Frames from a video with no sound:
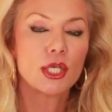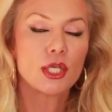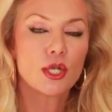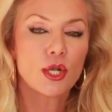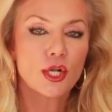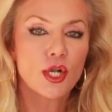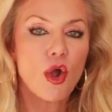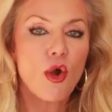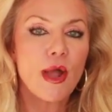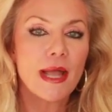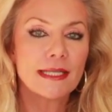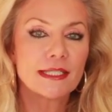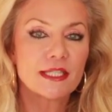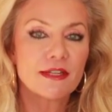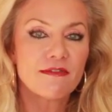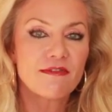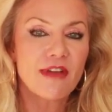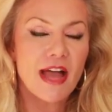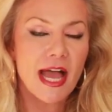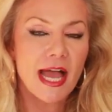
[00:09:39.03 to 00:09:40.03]
you're going
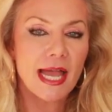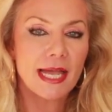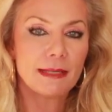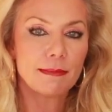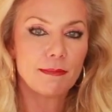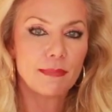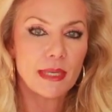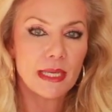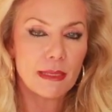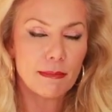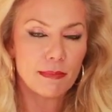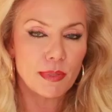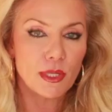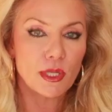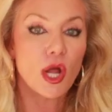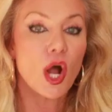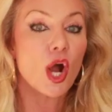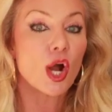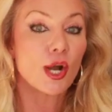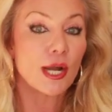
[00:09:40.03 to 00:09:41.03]
to find
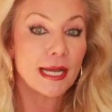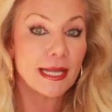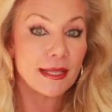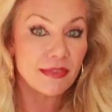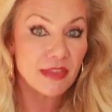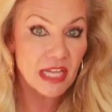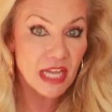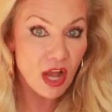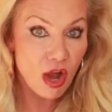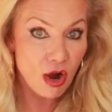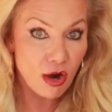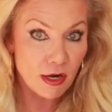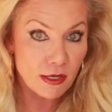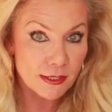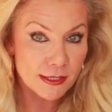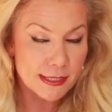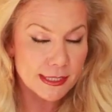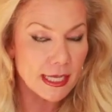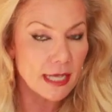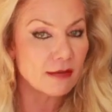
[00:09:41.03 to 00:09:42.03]
people are in the
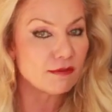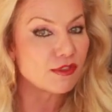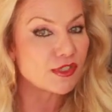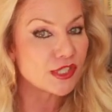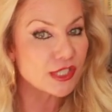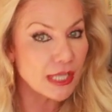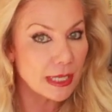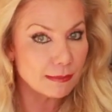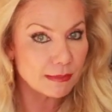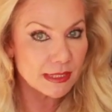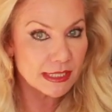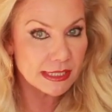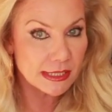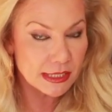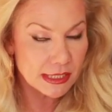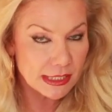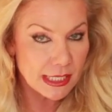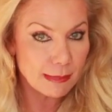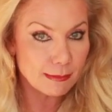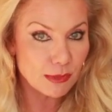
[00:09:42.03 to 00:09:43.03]
arts of
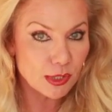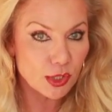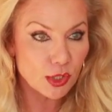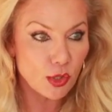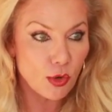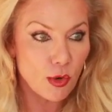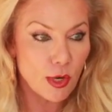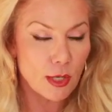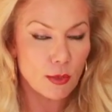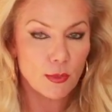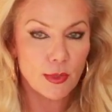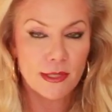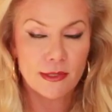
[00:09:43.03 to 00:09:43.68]
some sort,